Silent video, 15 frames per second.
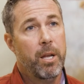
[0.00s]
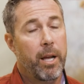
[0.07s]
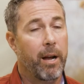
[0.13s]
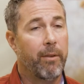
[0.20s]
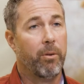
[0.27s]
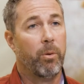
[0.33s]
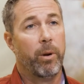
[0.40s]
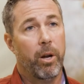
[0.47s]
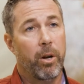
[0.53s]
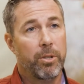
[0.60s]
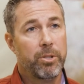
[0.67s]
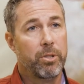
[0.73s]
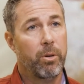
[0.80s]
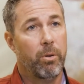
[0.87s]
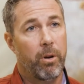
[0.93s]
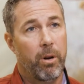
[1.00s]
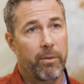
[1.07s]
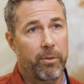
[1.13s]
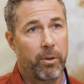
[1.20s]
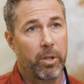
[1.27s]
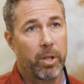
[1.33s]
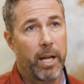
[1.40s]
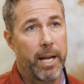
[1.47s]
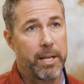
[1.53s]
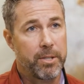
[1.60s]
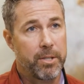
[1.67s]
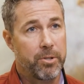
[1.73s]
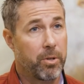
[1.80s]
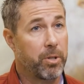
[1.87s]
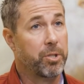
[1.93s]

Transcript: However, we also offer classes